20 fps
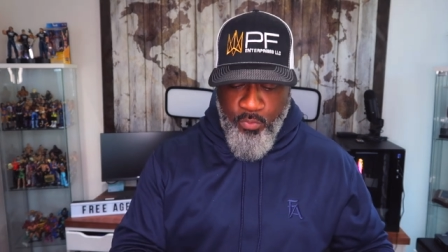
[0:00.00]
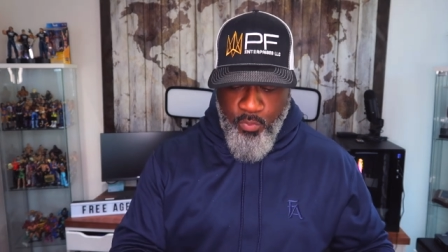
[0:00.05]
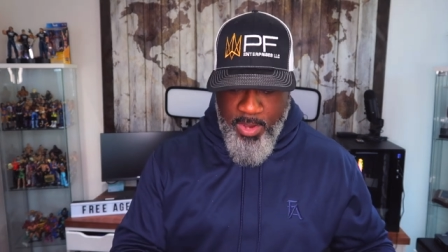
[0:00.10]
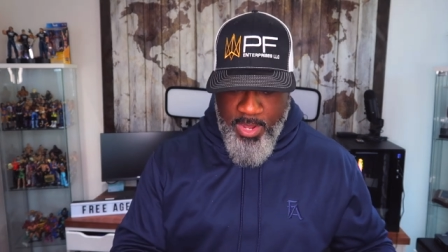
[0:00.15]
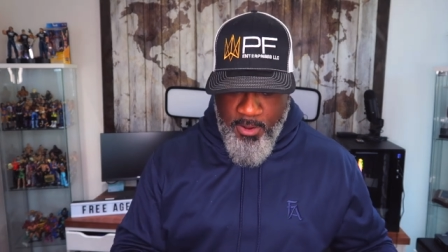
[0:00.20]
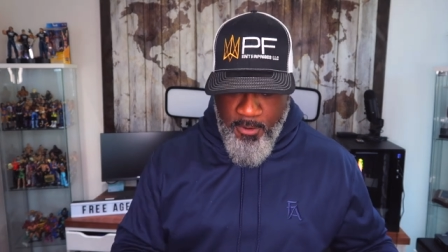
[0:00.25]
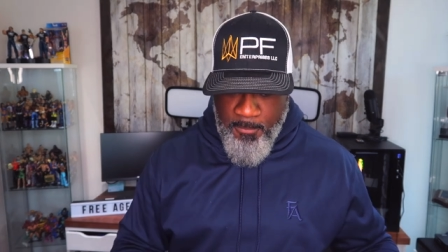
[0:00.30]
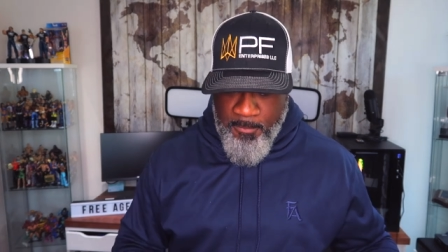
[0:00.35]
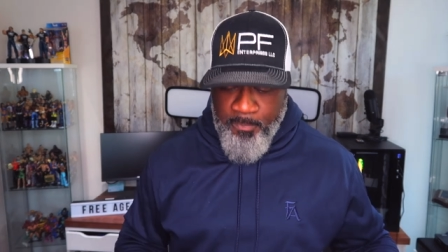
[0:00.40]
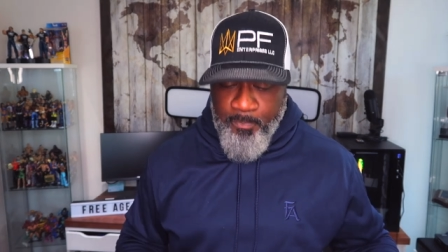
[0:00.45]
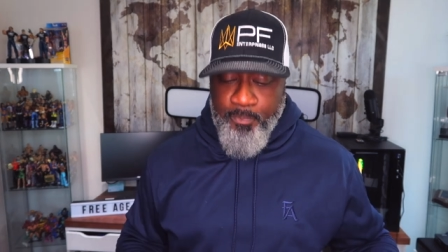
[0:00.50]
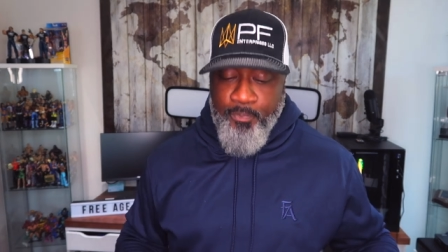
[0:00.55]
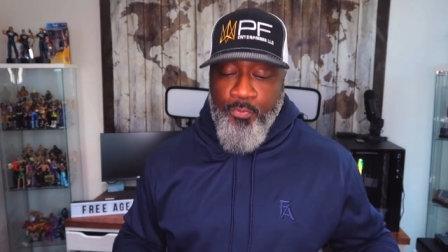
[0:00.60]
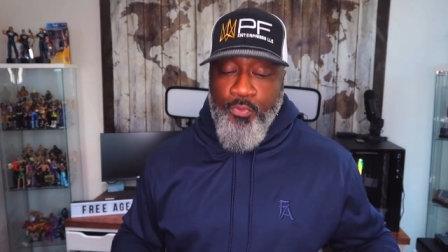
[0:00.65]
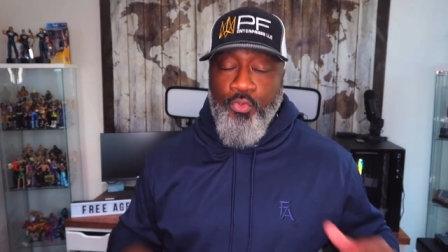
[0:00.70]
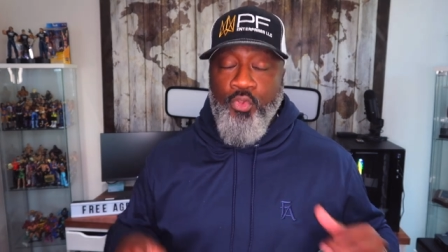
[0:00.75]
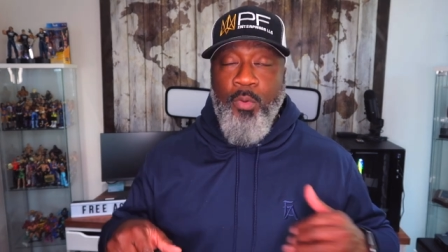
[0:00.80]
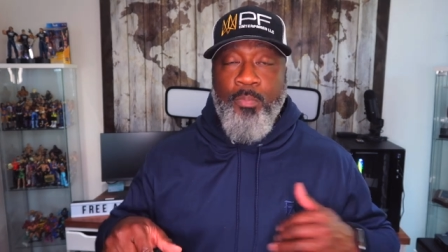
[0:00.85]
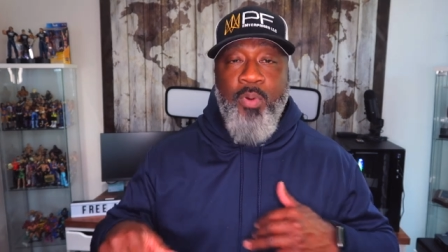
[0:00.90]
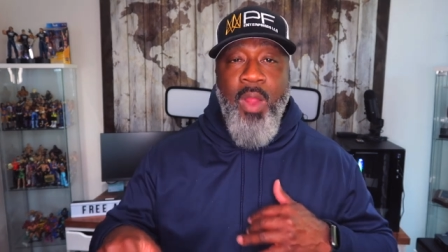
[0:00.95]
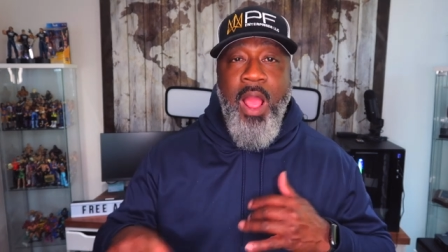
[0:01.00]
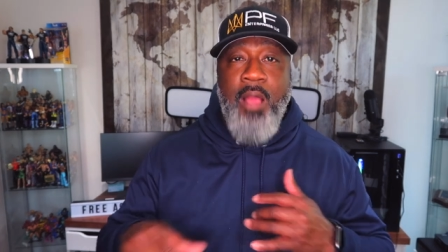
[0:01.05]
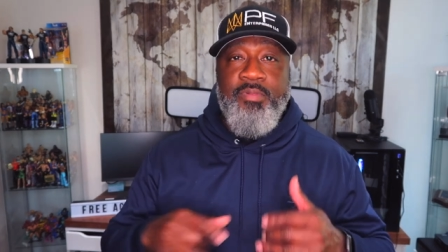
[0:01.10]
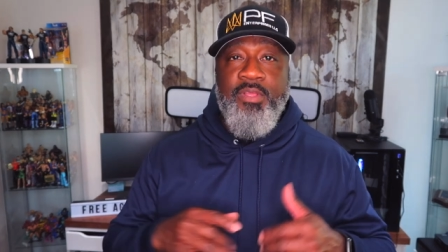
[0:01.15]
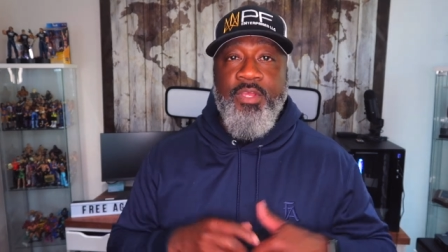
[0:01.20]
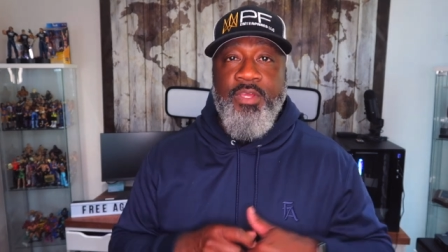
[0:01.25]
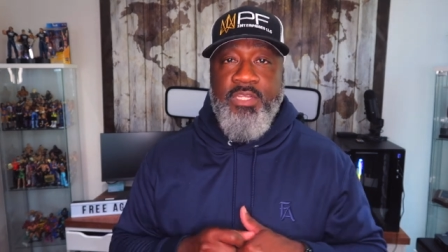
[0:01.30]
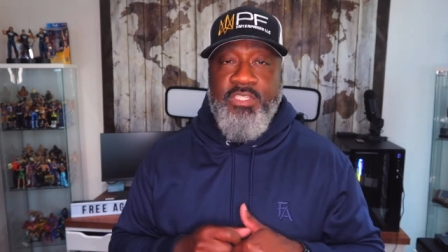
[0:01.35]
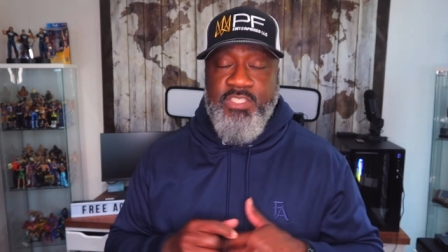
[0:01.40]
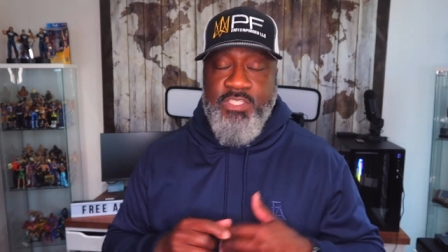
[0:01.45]
well you're
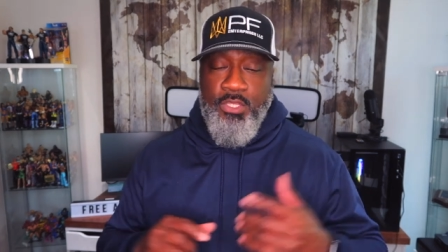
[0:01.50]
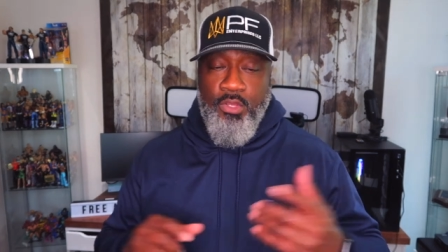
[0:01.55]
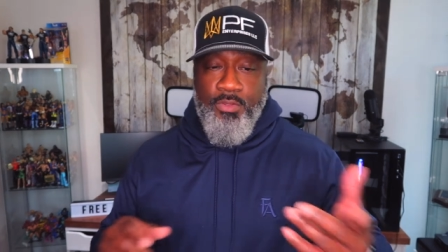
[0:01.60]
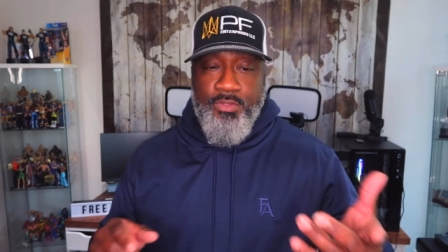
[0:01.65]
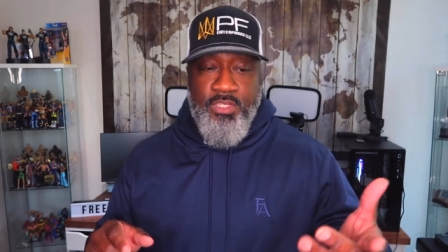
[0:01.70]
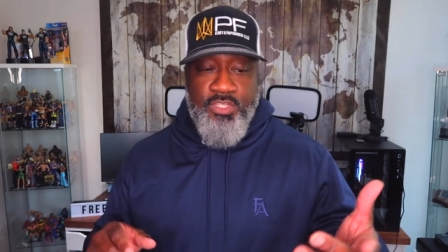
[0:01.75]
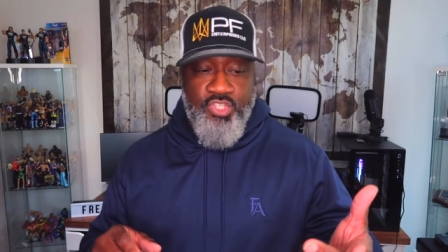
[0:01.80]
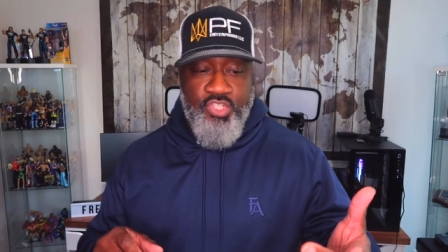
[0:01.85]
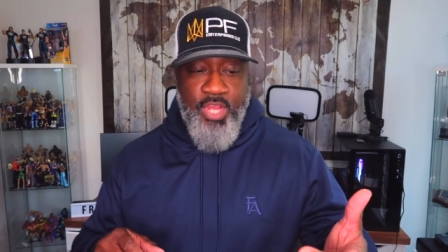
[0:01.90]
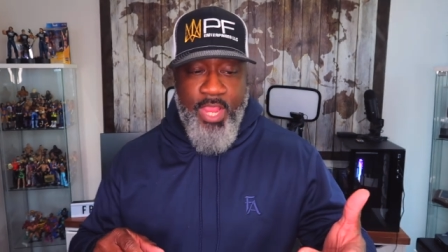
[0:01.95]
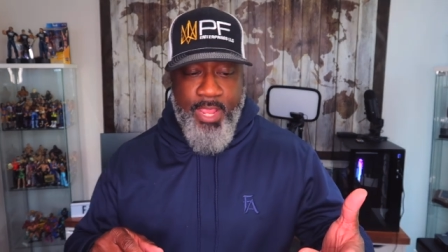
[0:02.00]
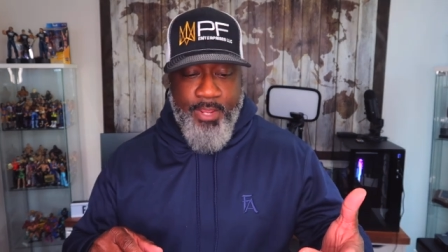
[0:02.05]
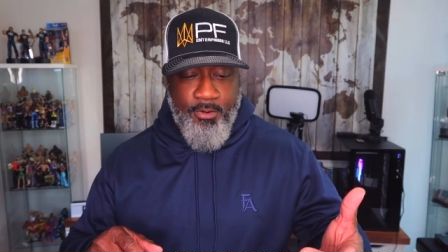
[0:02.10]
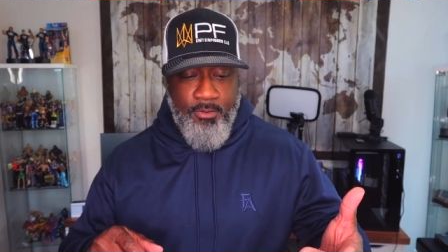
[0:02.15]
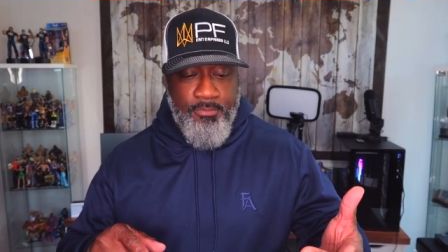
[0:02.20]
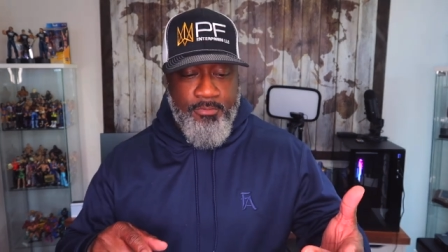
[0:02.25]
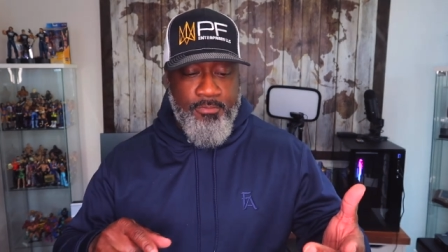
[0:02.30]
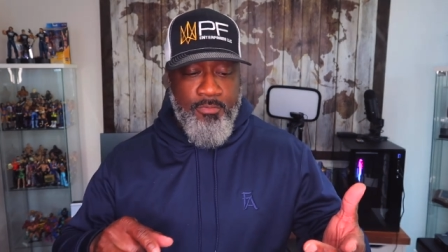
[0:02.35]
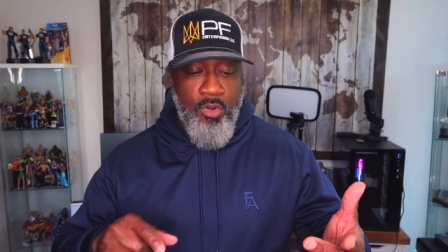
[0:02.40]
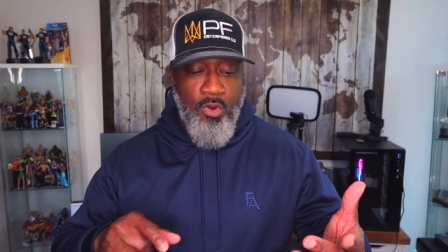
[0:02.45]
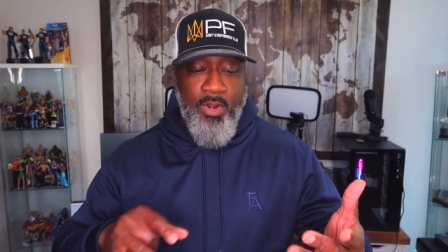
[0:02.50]
probably gonna see on this channel.